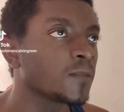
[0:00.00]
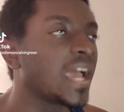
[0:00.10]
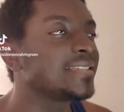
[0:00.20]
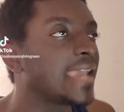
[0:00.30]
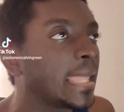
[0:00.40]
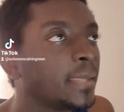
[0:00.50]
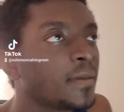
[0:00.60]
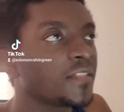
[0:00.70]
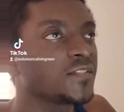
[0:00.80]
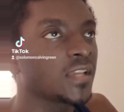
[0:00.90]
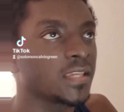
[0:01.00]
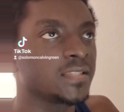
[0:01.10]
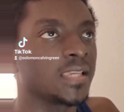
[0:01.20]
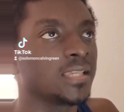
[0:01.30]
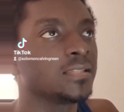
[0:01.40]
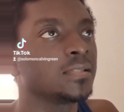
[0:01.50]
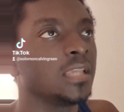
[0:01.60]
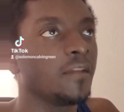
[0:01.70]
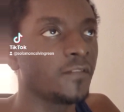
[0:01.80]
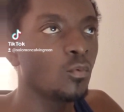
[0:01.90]
As Allie Beth Stuckey says,
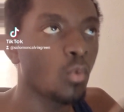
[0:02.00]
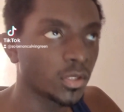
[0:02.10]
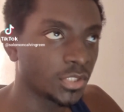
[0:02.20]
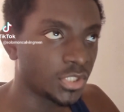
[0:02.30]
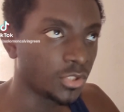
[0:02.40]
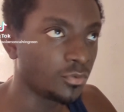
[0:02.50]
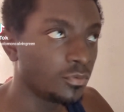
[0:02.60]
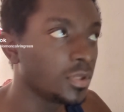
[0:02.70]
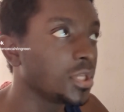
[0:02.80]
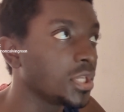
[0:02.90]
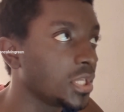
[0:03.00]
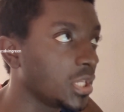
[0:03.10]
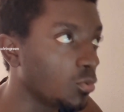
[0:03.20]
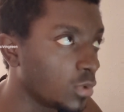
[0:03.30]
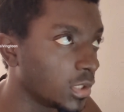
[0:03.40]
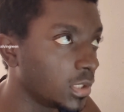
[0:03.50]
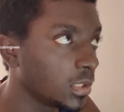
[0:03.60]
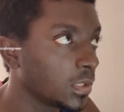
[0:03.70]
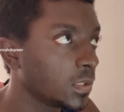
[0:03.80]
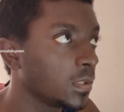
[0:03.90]
if he wanted to, he would.
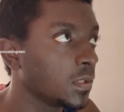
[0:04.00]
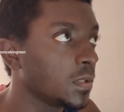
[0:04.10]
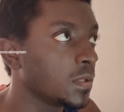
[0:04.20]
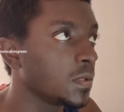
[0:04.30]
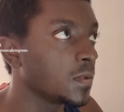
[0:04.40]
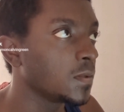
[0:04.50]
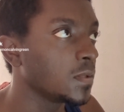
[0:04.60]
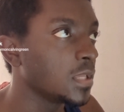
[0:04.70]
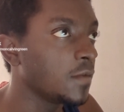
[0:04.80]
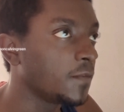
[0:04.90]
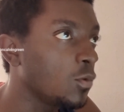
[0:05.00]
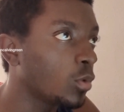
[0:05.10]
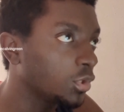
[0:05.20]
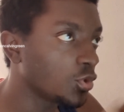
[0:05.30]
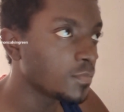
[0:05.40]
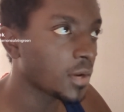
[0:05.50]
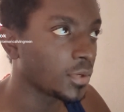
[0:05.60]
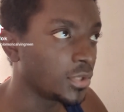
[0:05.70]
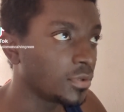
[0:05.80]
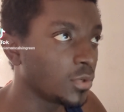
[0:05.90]
If he wanted to
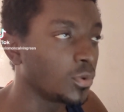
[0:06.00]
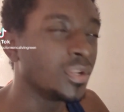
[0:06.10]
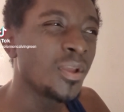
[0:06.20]
marry you, he would.